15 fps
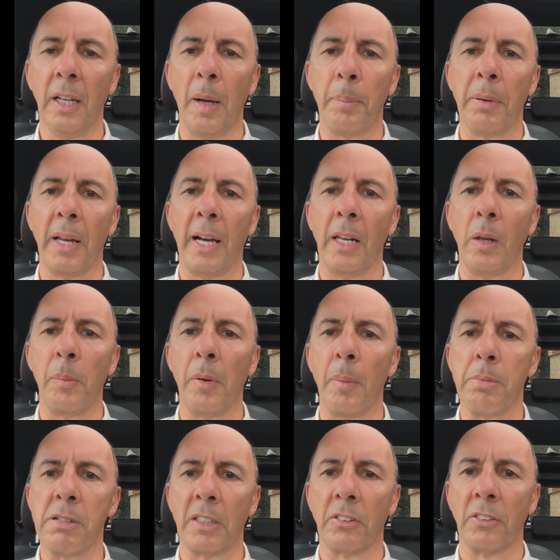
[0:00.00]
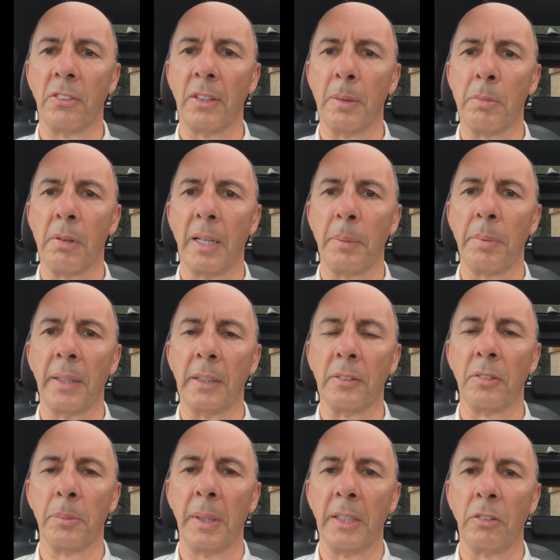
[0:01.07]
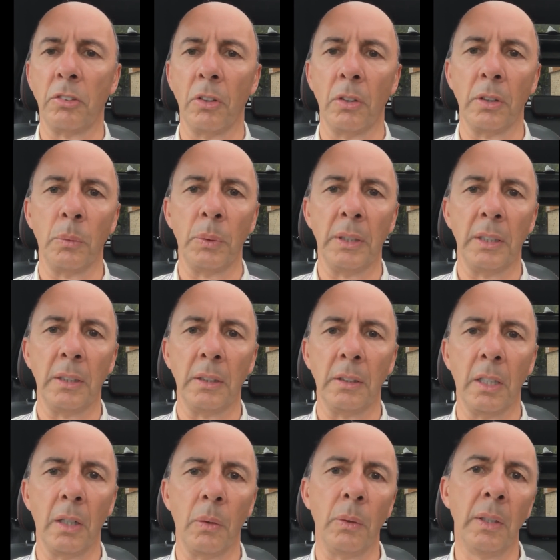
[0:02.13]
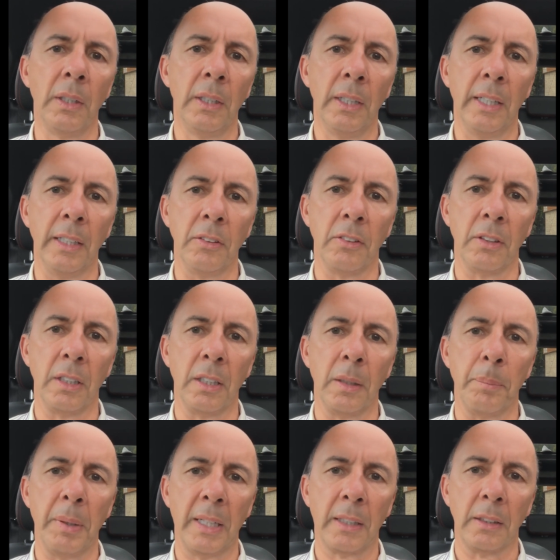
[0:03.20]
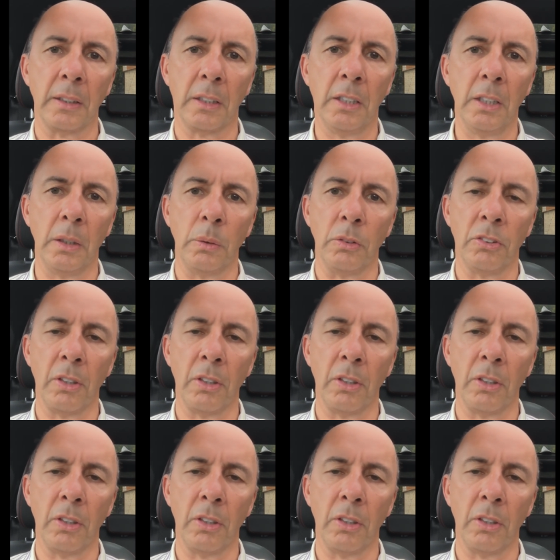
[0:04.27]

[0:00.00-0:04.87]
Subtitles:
apply a lot more pressure to the brake pedal to make sure that we didn't go into the back of the queue.